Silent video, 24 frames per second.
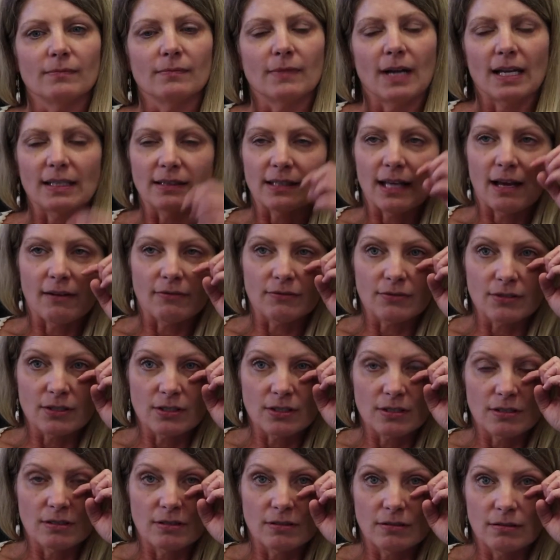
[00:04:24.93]
I
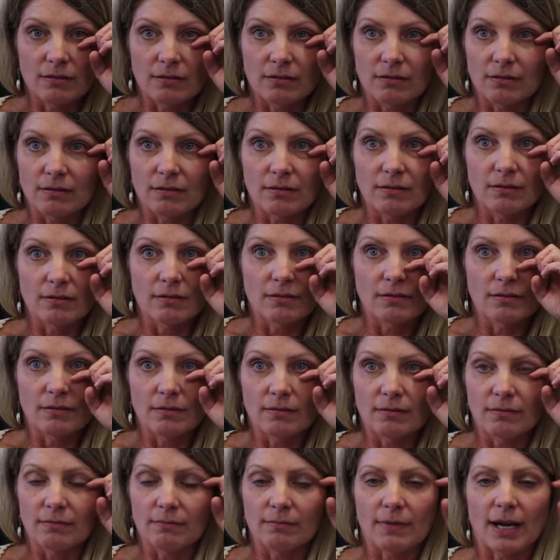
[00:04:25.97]
left
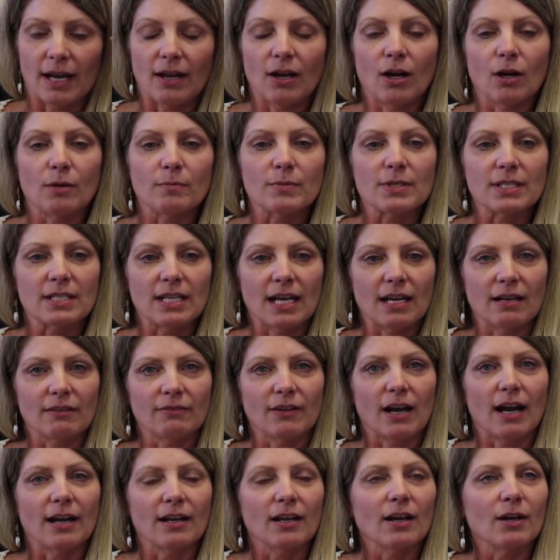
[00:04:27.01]
my home state
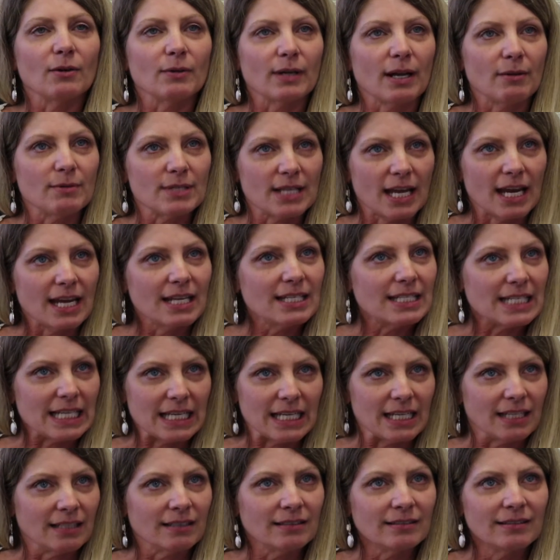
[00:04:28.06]
of Idaho when I was
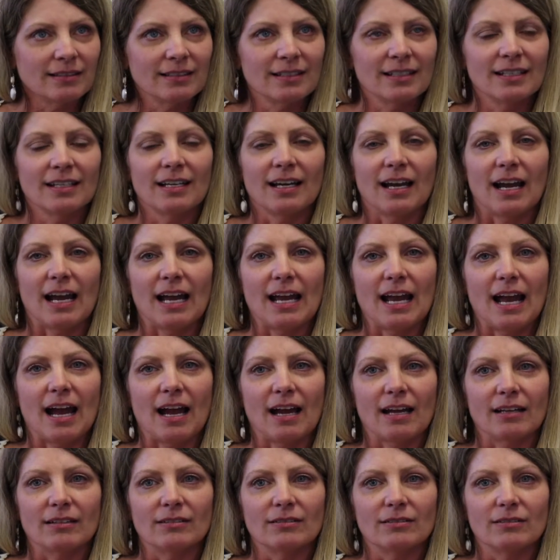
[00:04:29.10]
18. I
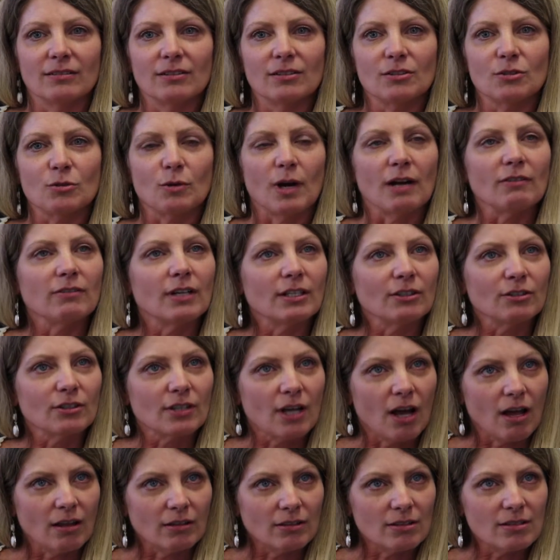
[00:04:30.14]
had
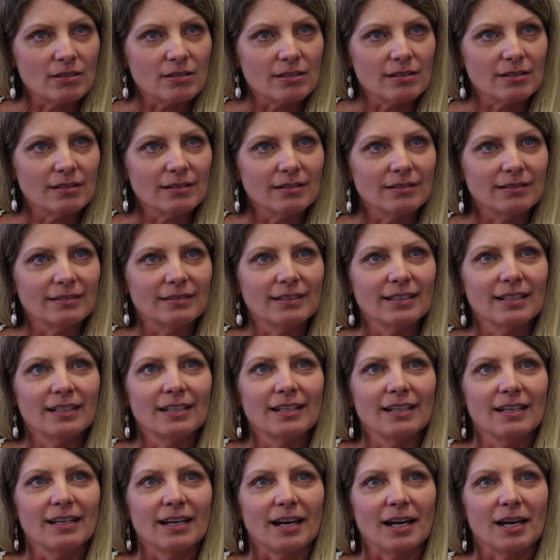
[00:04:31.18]

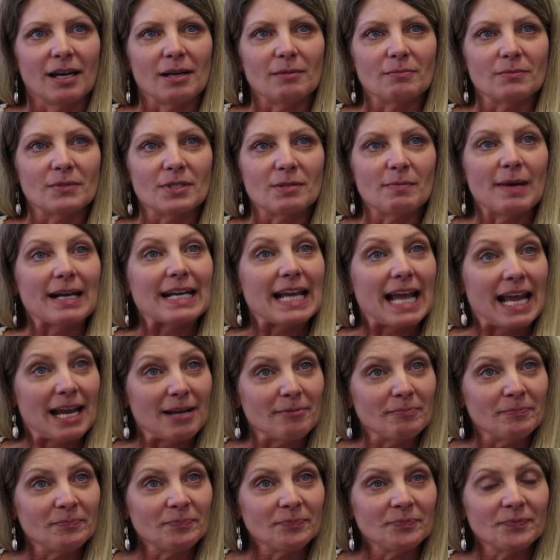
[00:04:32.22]
$1,200 to my
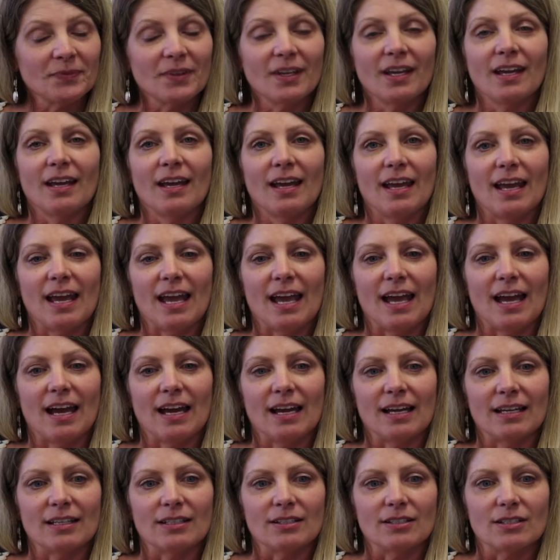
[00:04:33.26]
name,
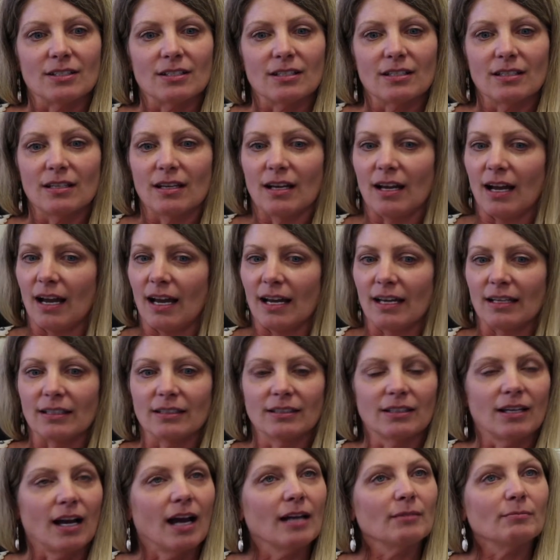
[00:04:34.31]
and I
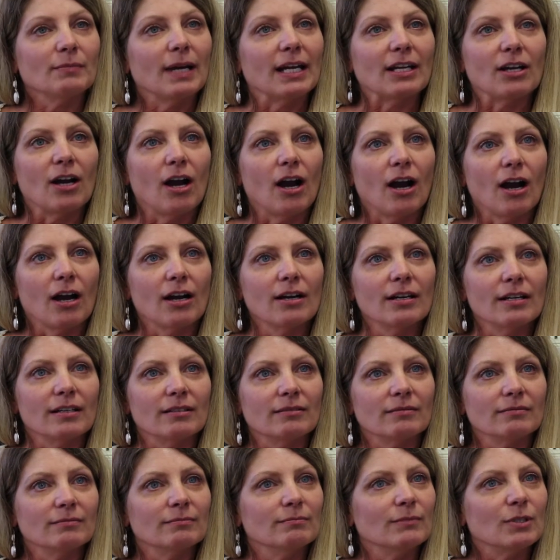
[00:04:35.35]
got in my car
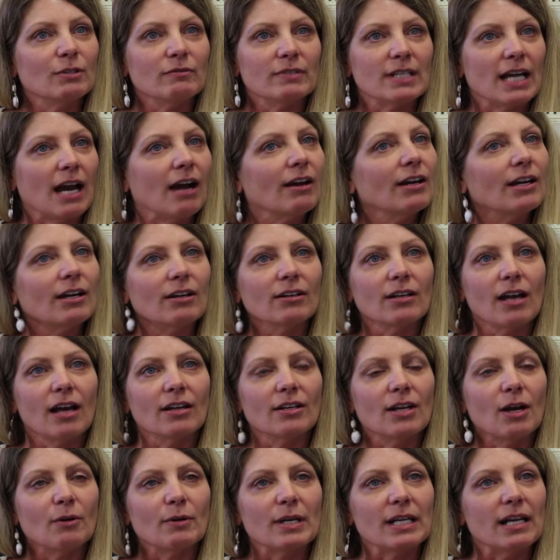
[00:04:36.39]
and moved out here
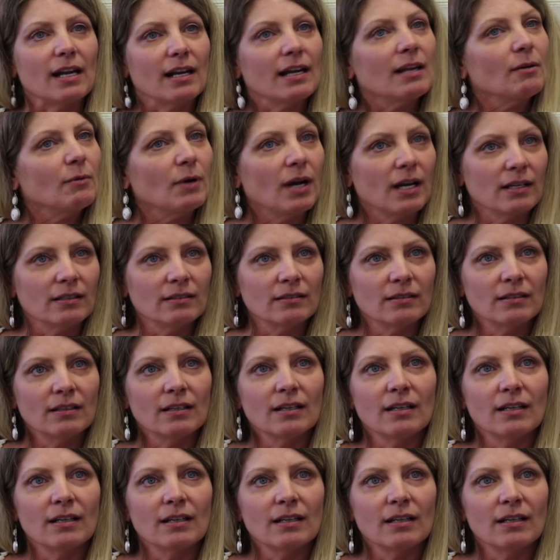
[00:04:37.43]
not knowing anyone.